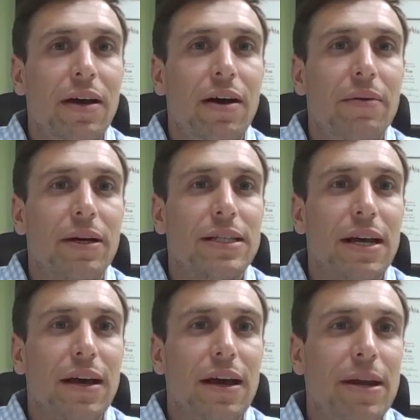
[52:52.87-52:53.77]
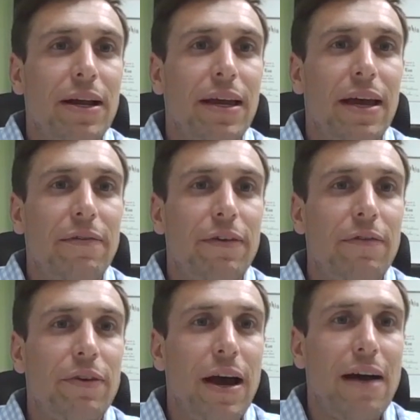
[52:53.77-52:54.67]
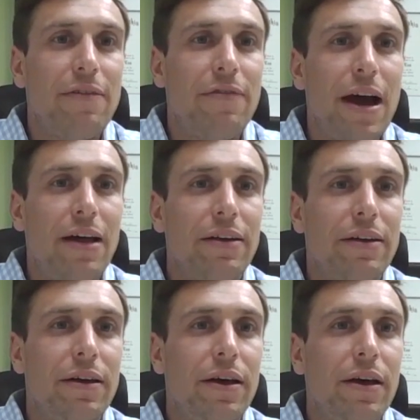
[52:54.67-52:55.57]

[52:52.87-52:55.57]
Because I mean, again, if you have a valid